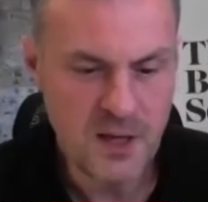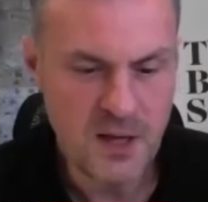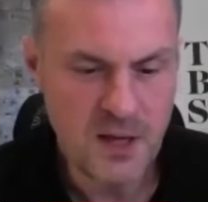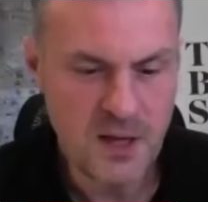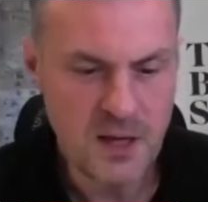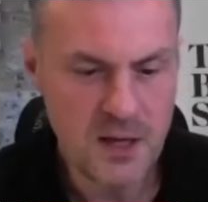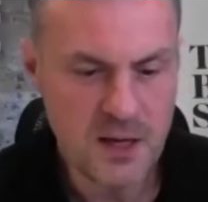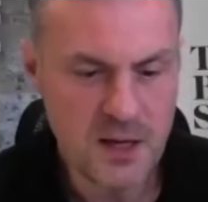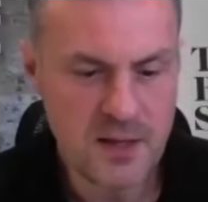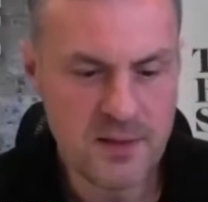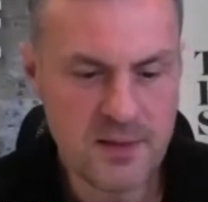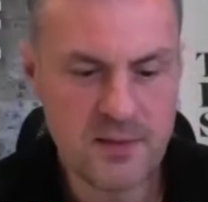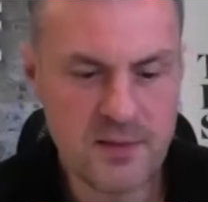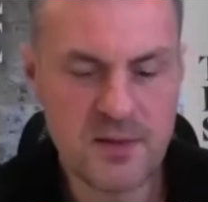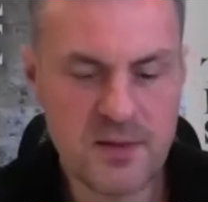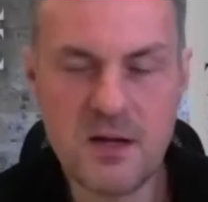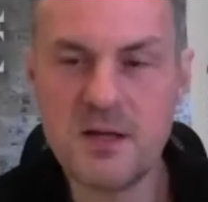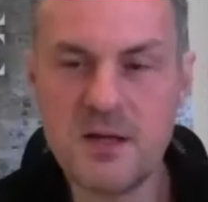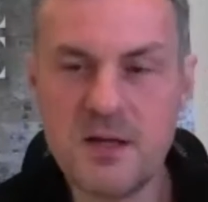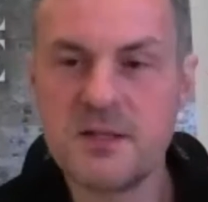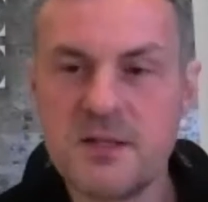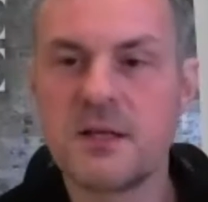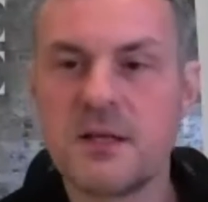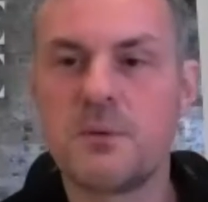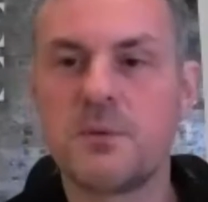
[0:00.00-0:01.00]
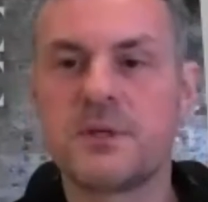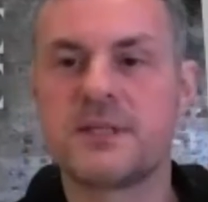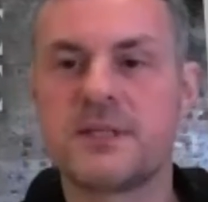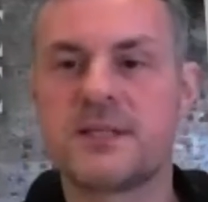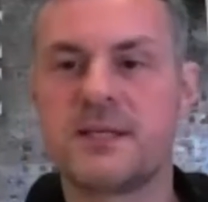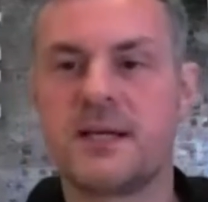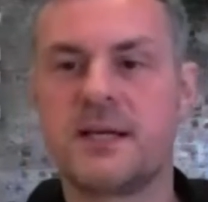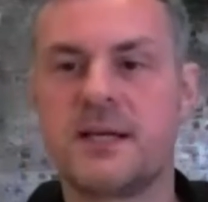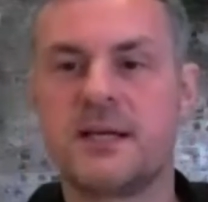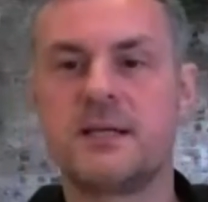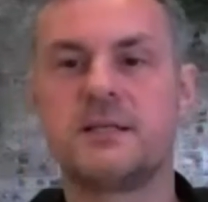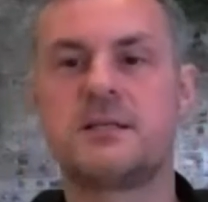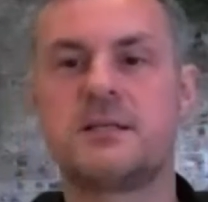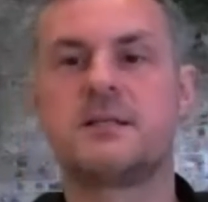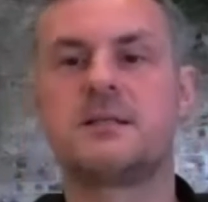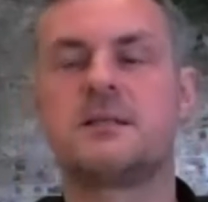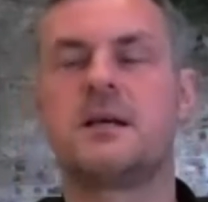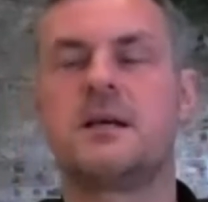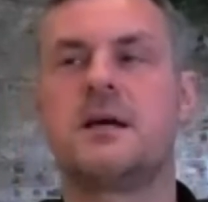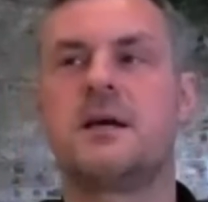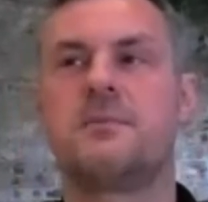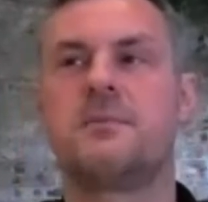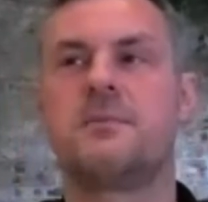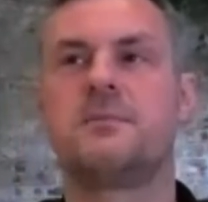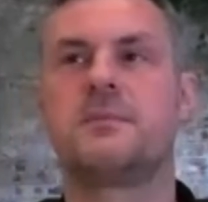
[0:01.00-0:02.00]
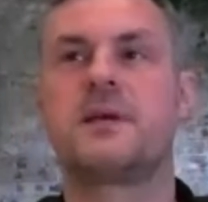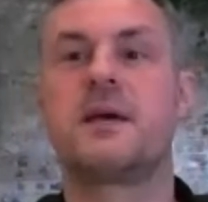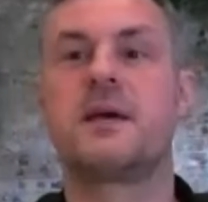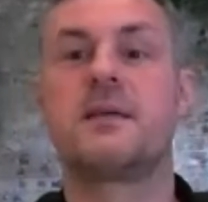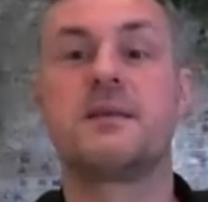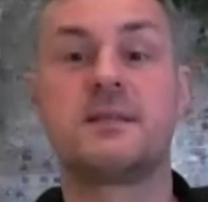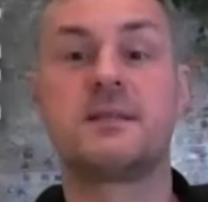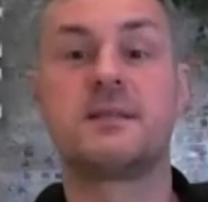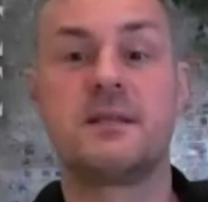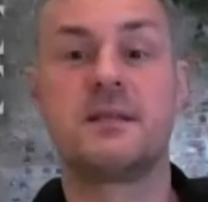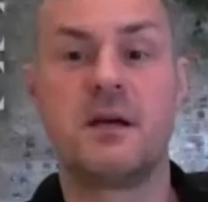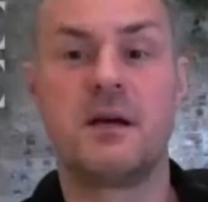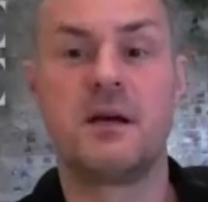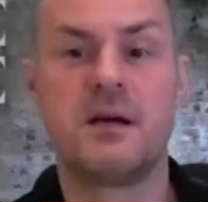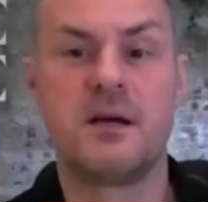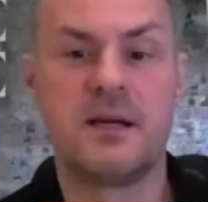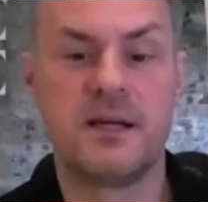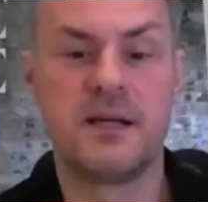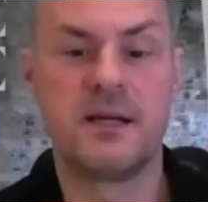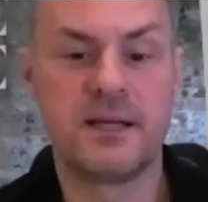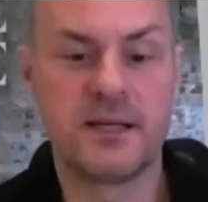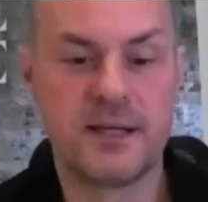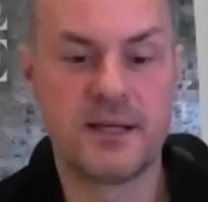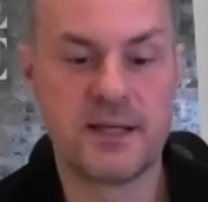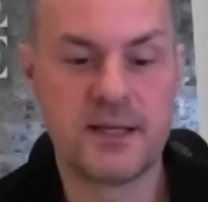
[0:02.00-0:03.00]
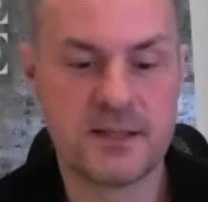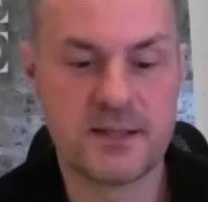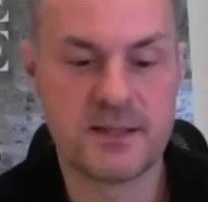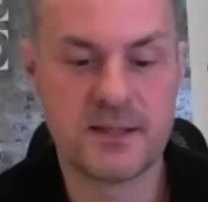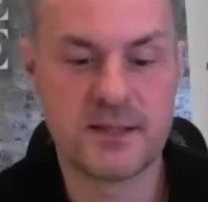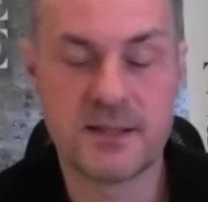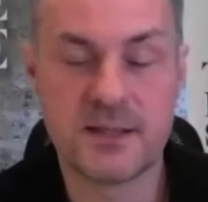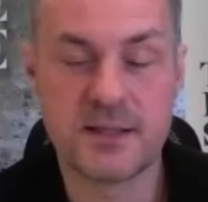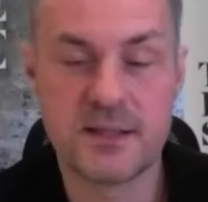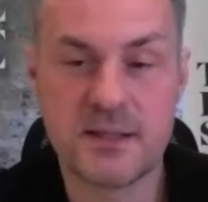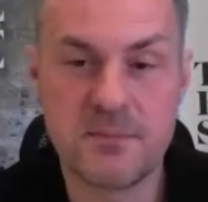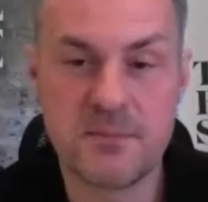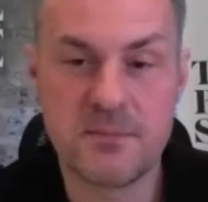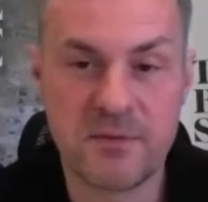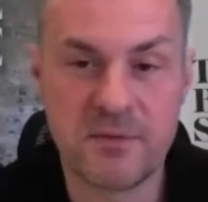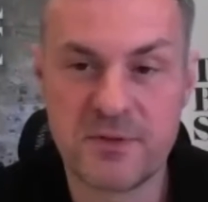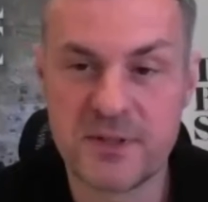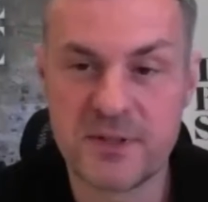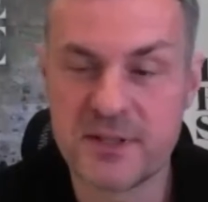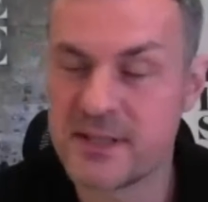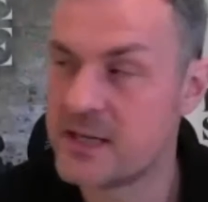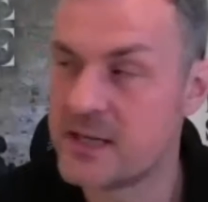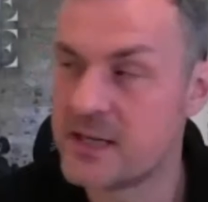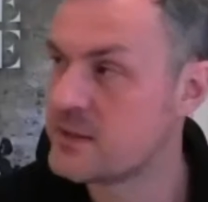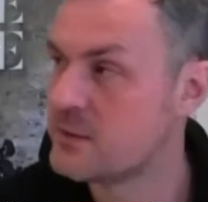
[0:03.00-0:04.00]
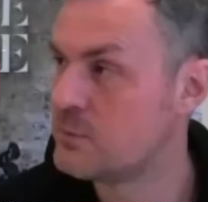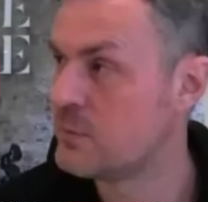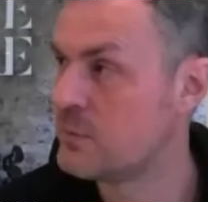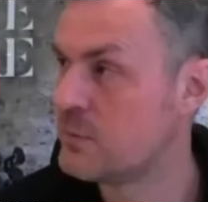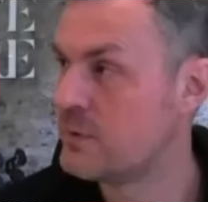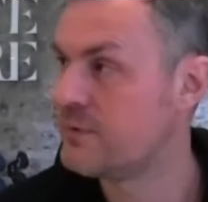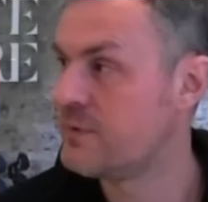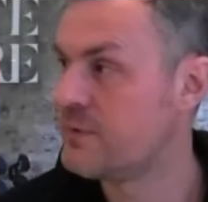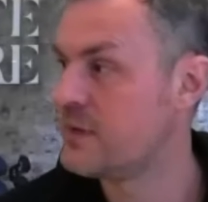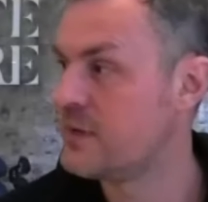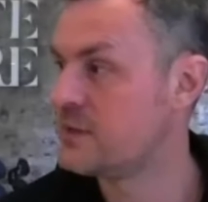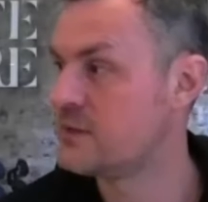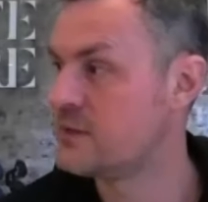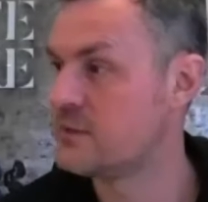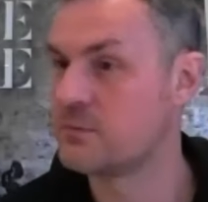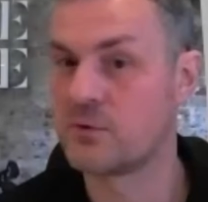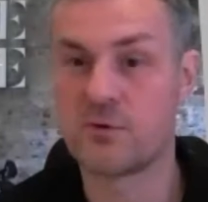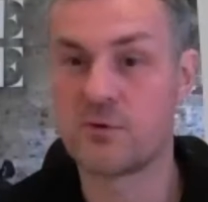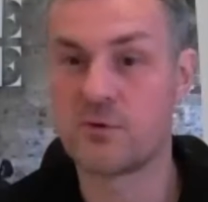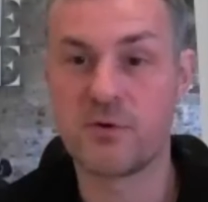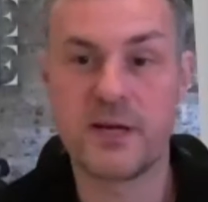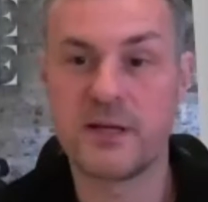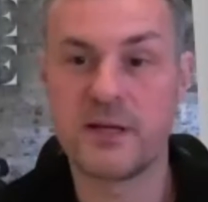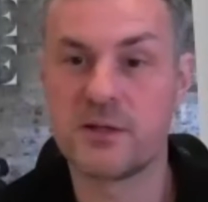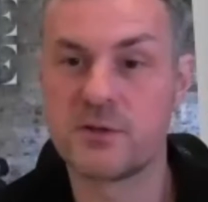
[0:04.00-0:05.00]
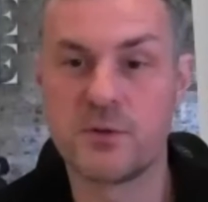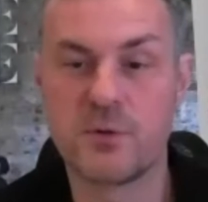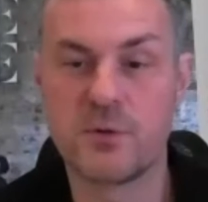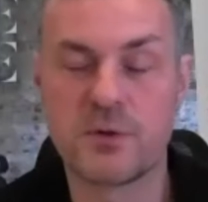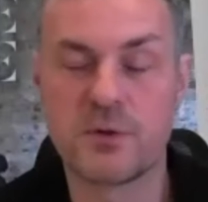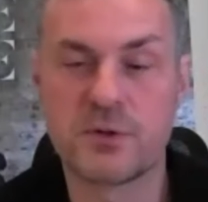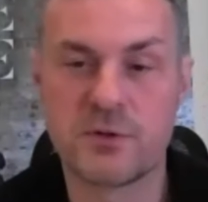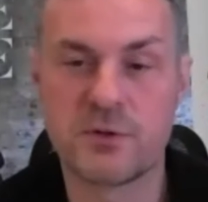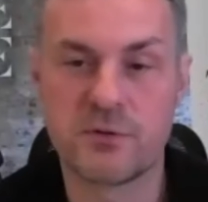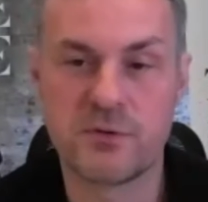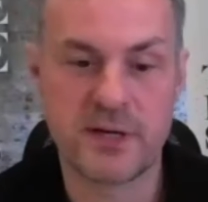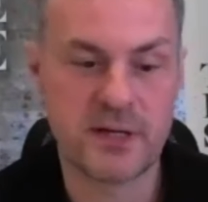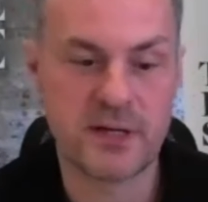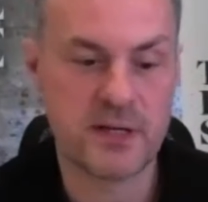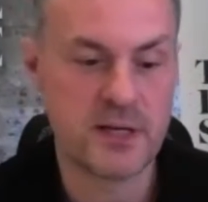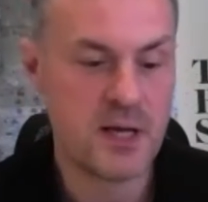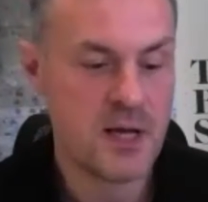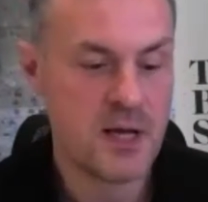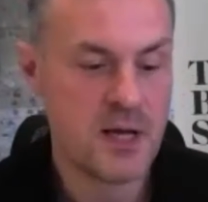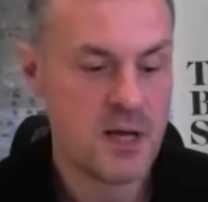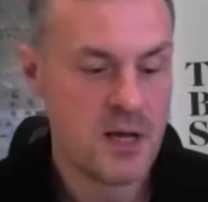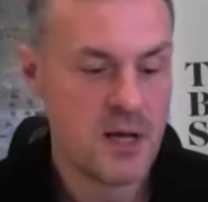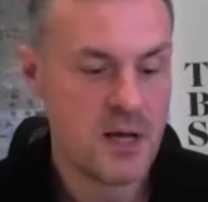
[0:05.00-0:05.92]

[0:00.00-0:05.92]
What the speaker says: And then the last thing I want to say is, get this in early, is this is a monthly session. We've had some great talks already